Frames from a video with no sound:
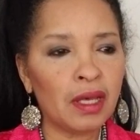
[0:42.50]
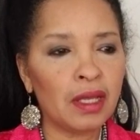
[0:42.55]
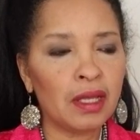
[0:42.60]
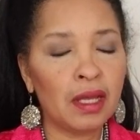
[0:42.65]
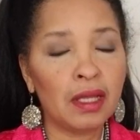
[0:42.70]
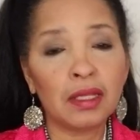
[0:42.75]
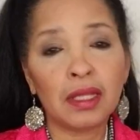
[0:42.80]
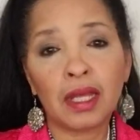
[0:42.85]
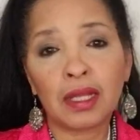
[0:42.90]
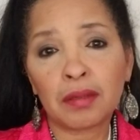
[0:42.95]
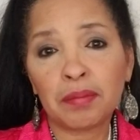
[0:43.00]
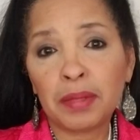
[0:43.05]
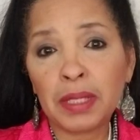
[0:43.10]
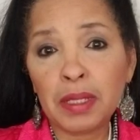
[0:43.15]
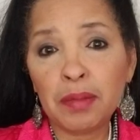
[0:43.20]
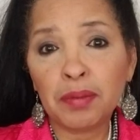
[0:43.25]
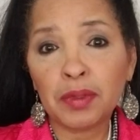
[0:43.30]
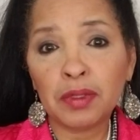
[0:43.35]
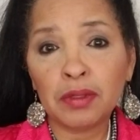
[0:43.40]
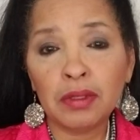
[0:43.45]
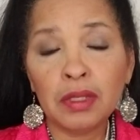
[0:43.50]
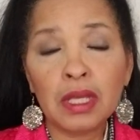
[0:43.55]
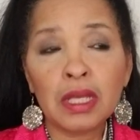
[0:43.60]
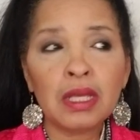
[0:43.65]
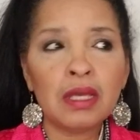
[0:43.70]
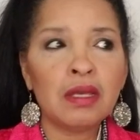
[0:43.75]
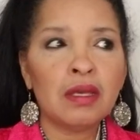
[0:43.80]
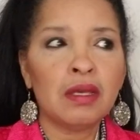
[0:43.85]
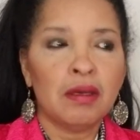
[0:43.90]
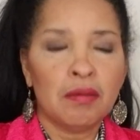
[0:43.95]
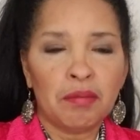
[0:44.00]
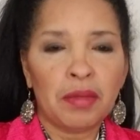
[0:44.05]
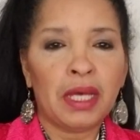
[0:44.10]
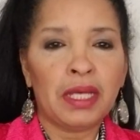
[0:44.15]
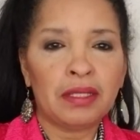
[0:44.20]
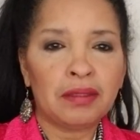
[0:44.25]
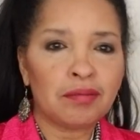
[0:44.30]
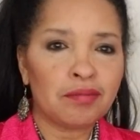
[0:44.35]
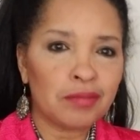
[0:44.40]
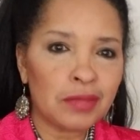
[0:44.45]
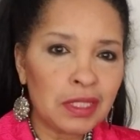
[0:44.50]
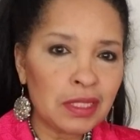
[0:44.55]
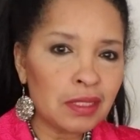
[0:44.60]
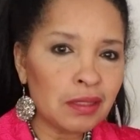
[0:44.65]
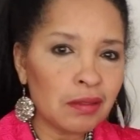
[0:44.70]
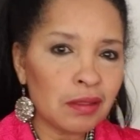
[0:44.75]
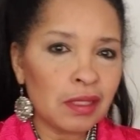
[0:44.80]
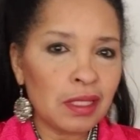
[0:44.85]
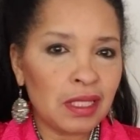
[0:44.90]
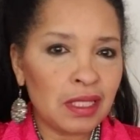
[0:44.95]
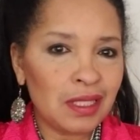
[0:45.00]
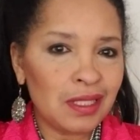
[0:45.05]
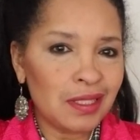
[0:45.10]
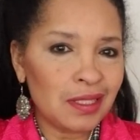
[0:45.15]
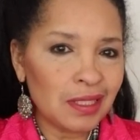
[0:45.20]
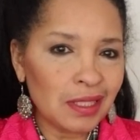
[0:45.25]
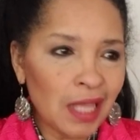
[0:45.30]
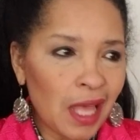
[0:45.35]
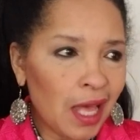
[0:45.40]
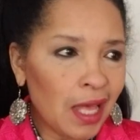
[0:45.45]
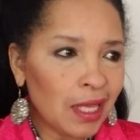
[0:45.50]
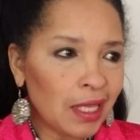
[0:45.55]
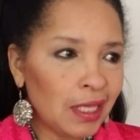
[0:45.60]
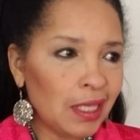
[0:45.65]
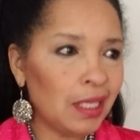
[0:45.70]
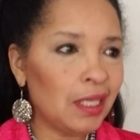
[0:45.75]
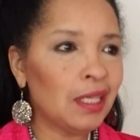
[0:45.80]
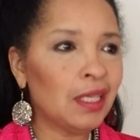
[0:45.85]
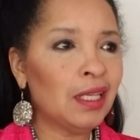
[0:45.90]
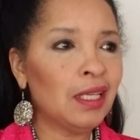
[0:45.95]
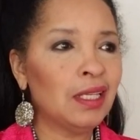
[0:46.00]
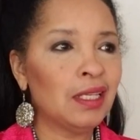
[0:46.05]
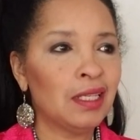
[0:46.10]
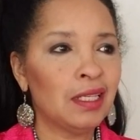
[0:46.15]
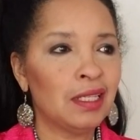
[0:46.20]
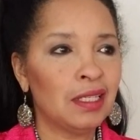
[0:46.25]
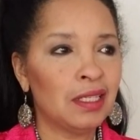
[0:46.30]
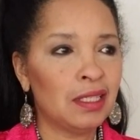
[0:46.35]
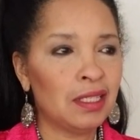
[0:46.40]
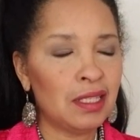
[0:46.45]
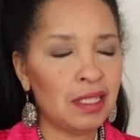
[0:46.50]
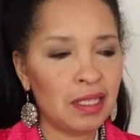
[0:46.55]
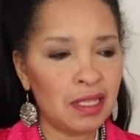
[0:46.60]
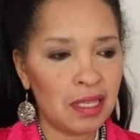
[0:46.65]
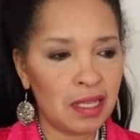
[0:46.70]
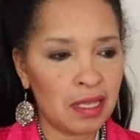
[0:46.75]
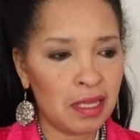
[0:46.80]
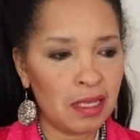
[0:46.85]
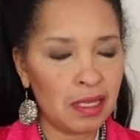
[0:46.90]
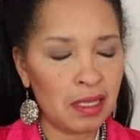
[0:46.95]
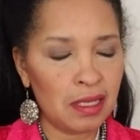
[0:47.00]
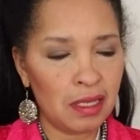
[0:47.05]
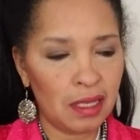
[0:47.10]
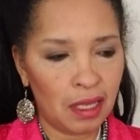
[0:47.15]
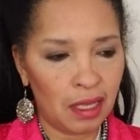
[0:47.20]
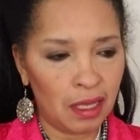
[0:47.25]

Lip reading: a lot of people might still think he's lying. He